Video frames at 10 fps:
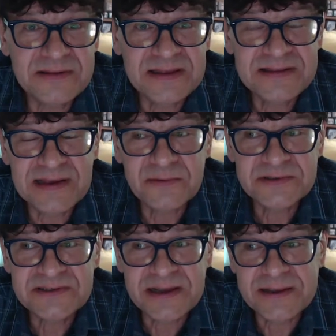I think that
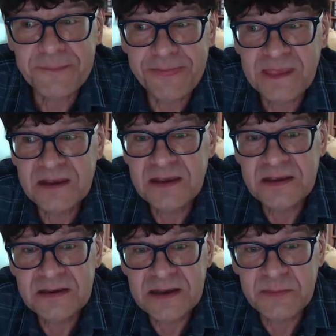was like
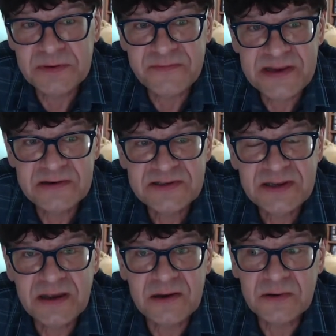a couple of years
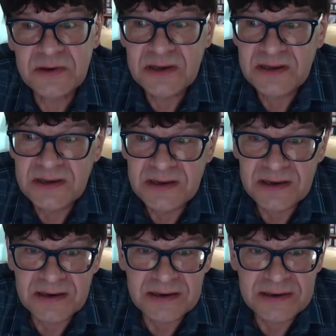ago.
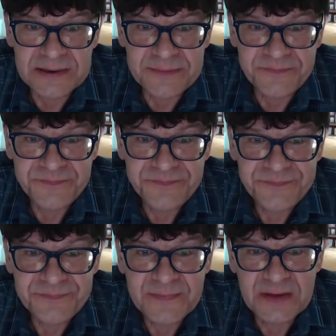Um,
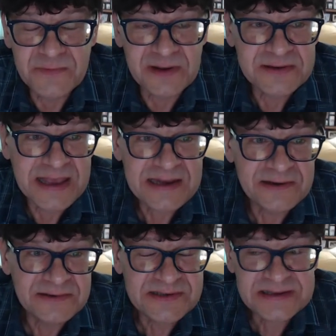
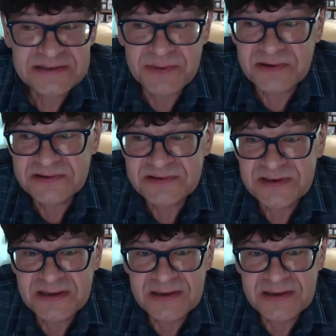volcanoes, I suppose,